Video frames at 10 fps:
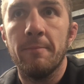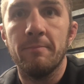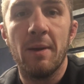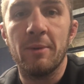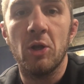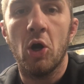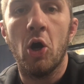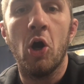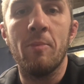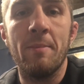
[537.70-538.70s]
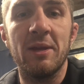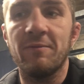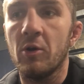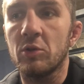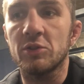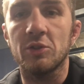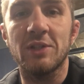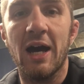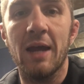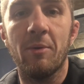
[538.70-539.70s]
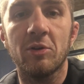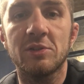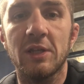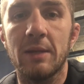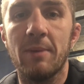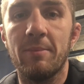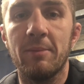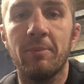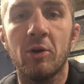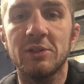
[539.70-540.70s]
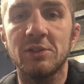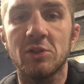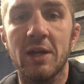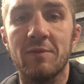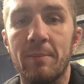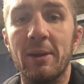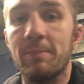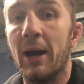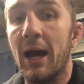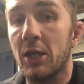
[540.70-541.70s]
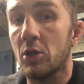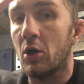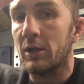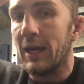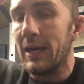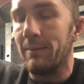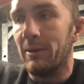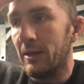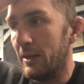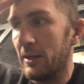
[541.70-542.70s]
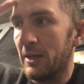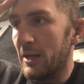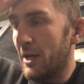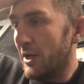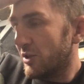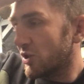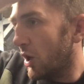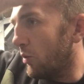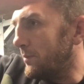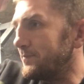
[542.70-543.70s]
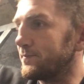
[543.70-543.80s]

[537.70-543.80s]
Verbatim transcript: Maybe not all. Maybe you focus on Thai boxing. Maybe boxing's not even a big part of your game. So,